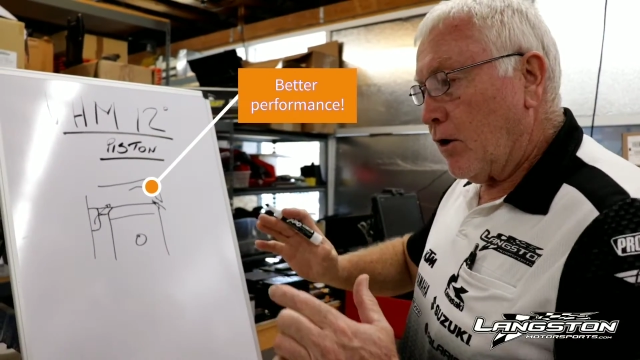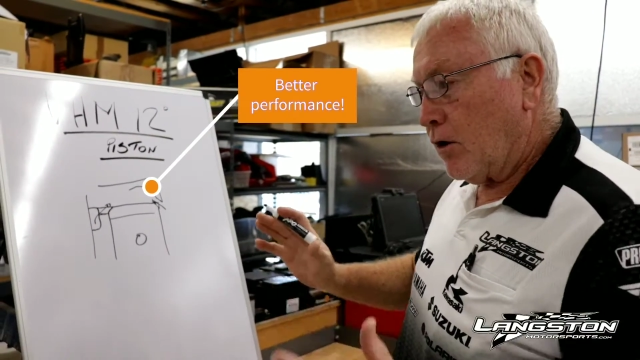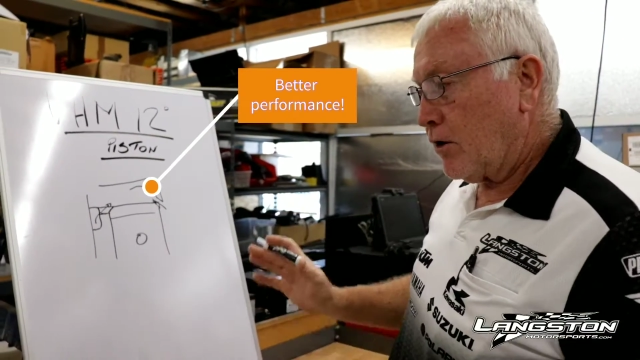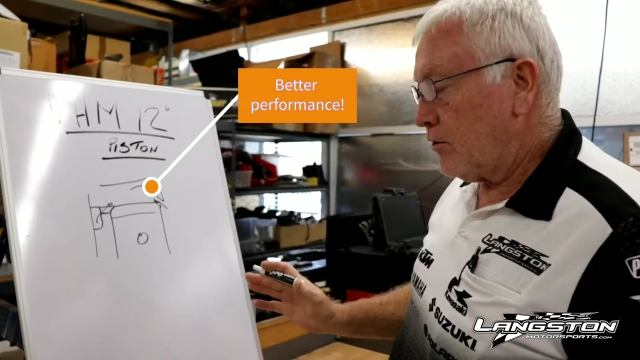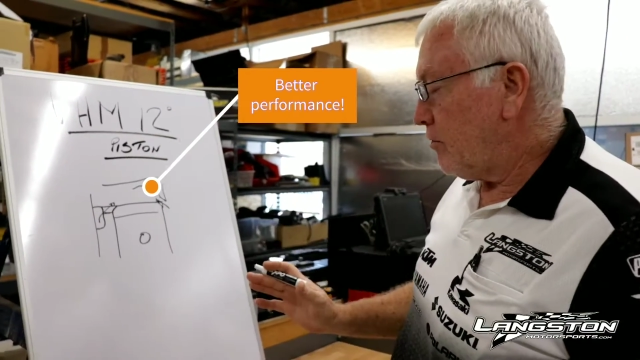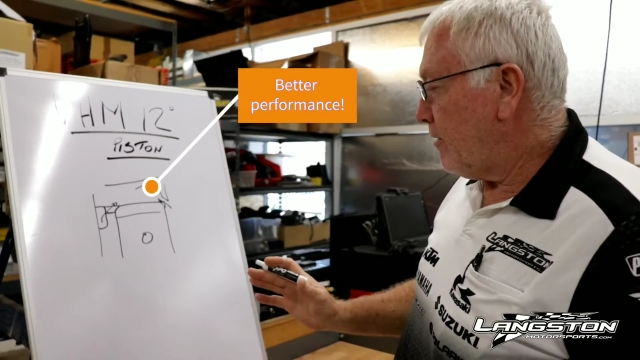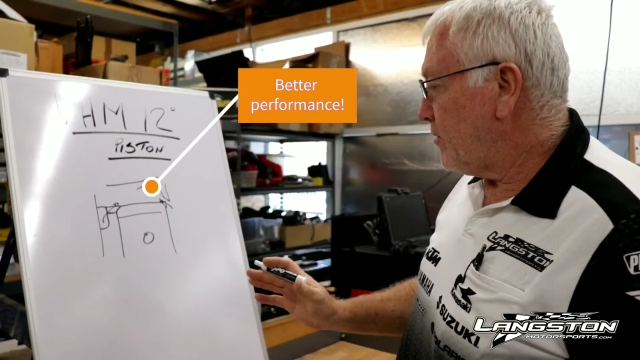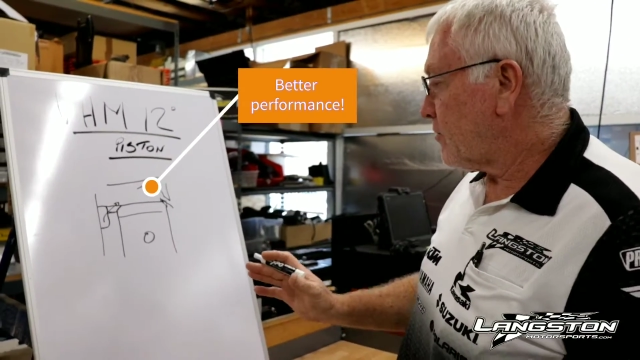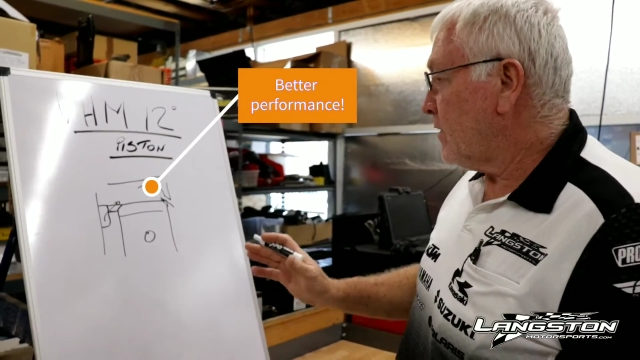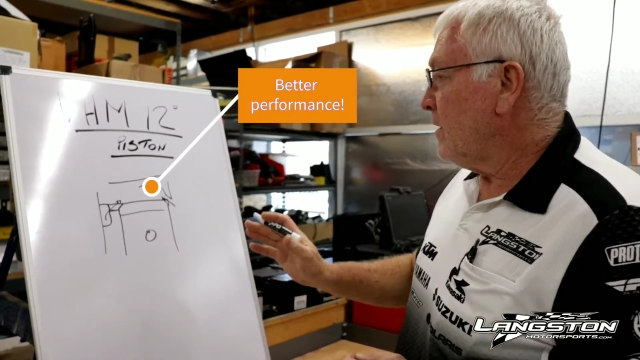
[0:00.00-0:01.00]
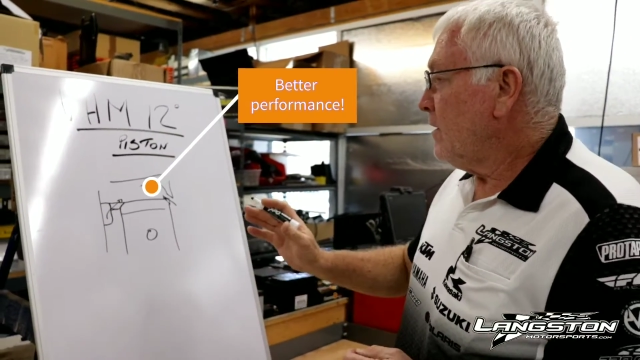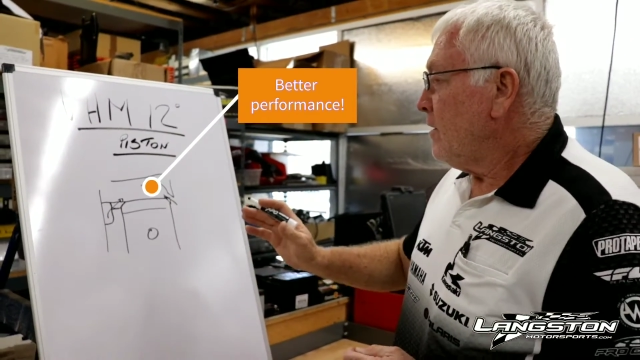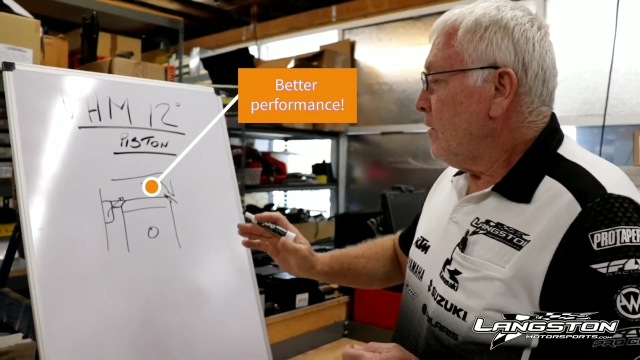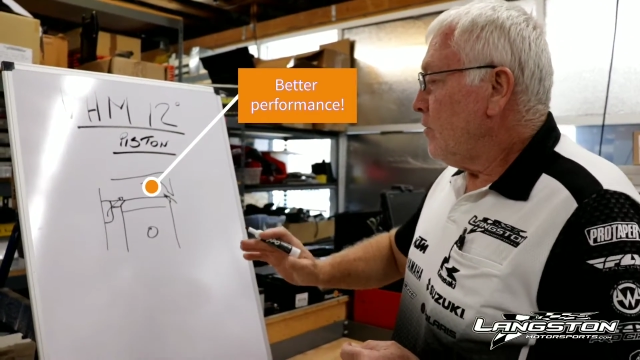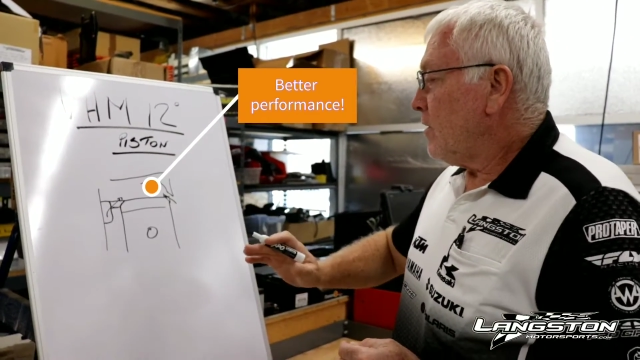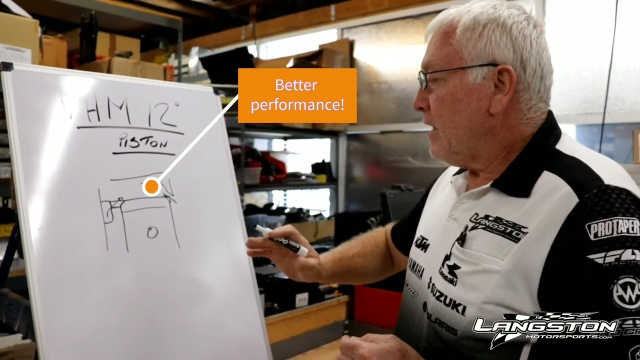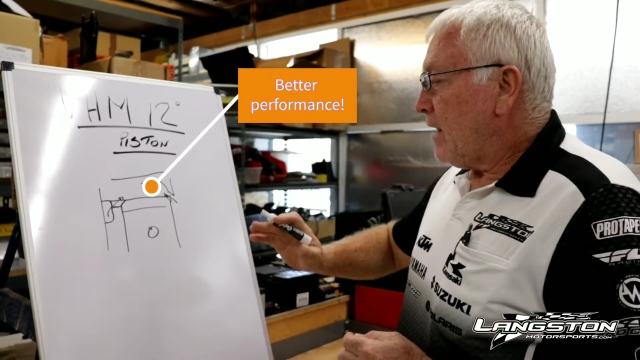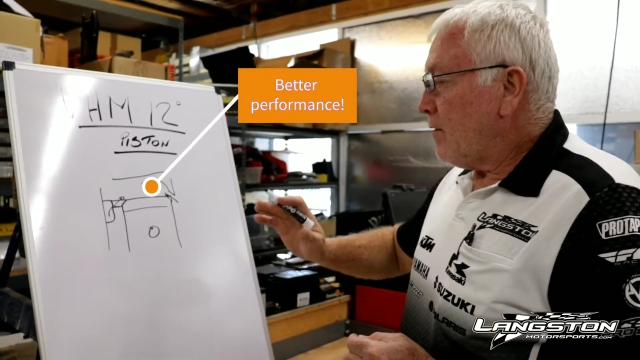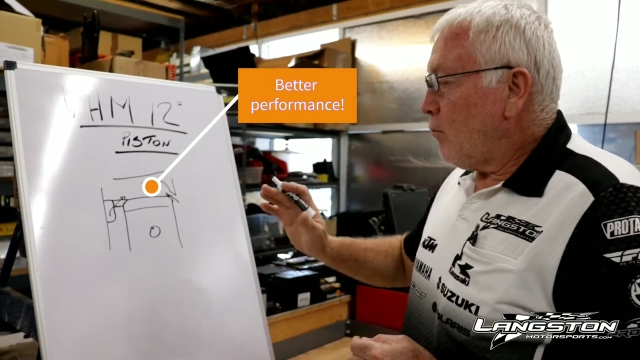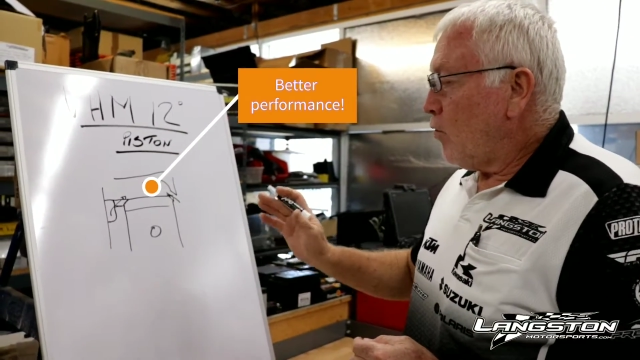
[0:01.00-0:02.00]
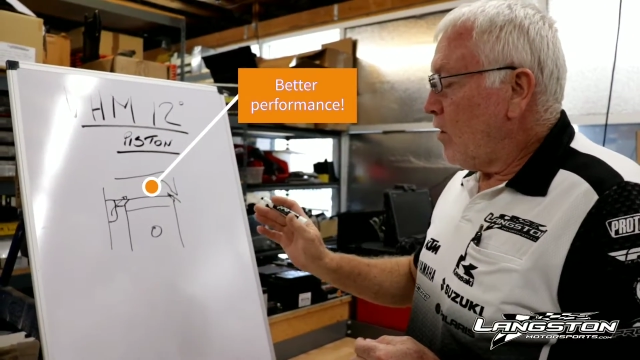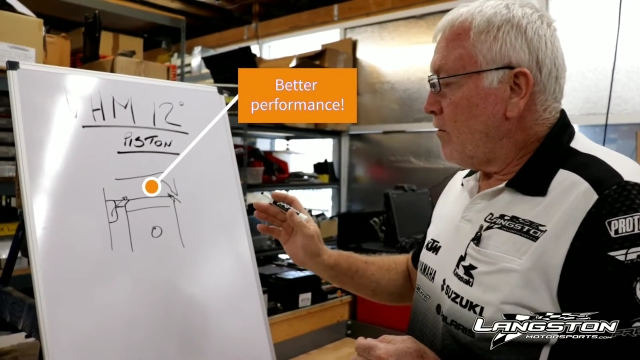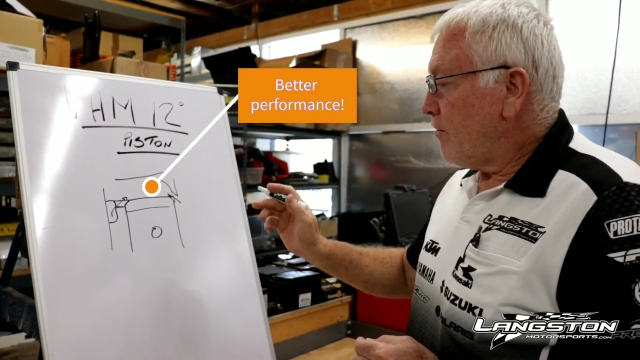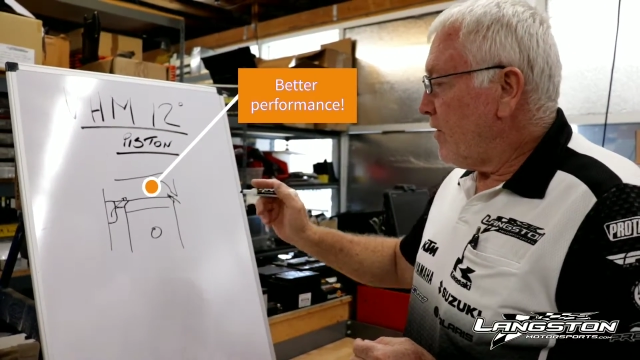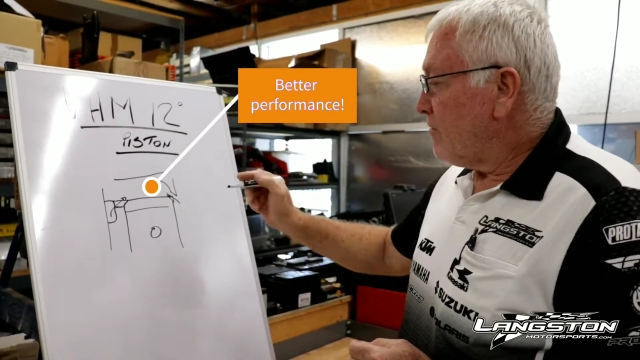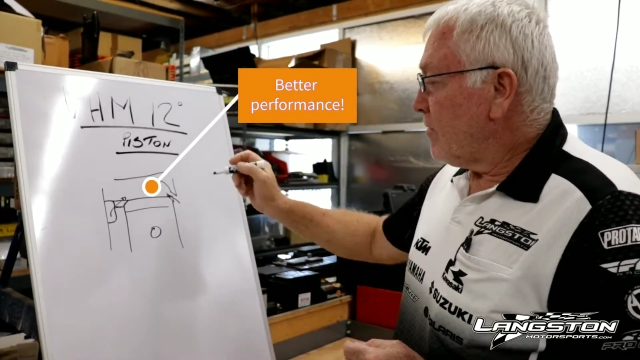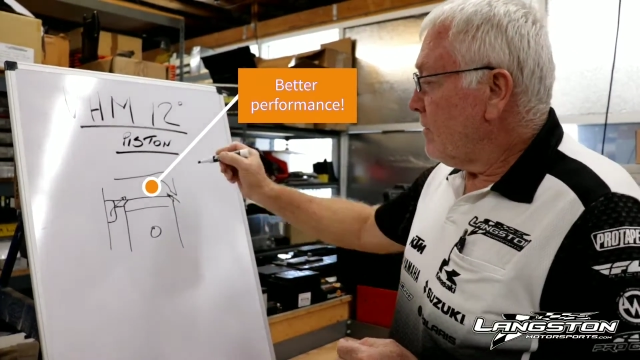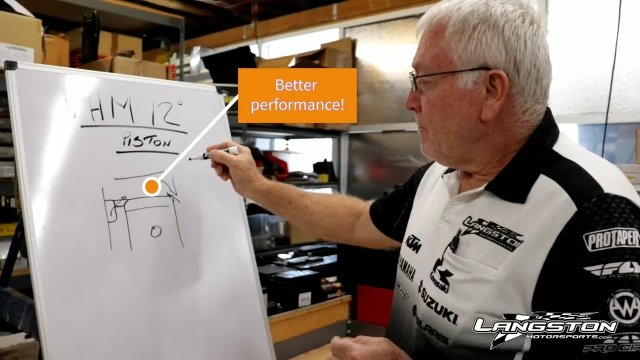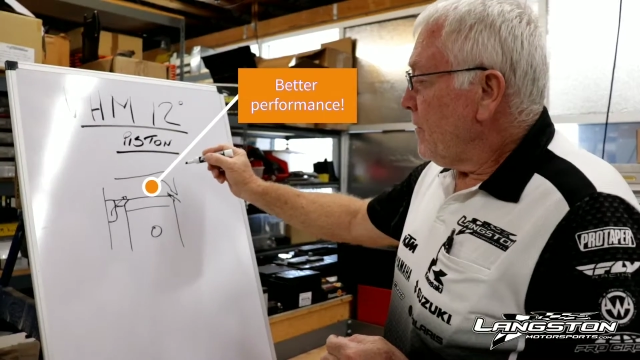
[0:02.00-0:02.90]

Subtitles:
a longer duration, you're going to get more over rev.